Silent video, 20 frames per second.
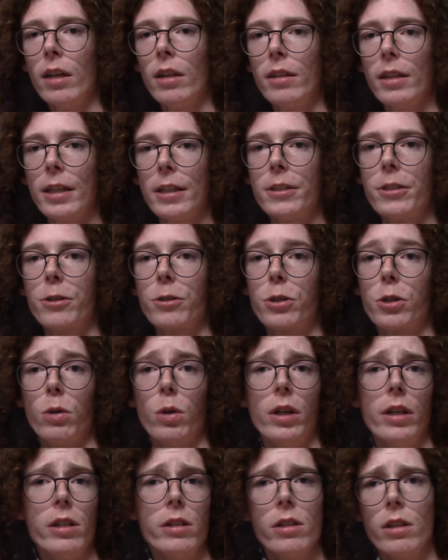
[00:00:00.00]
that's your
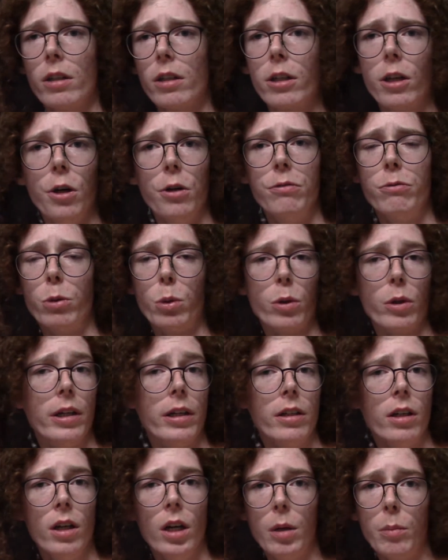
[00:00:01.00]
choice. Go for
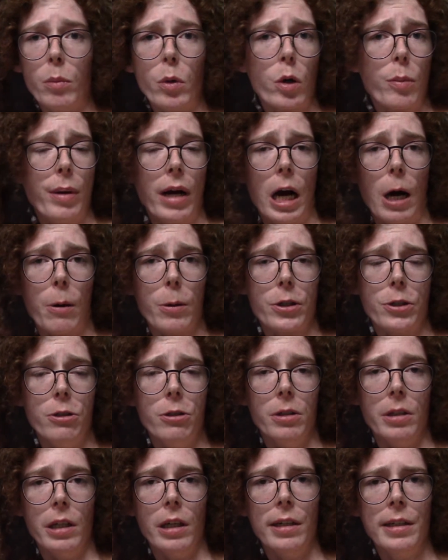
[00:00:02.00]
it. More power
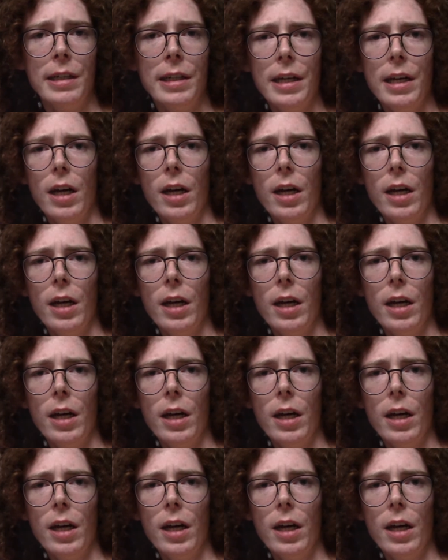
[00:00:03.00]
to you.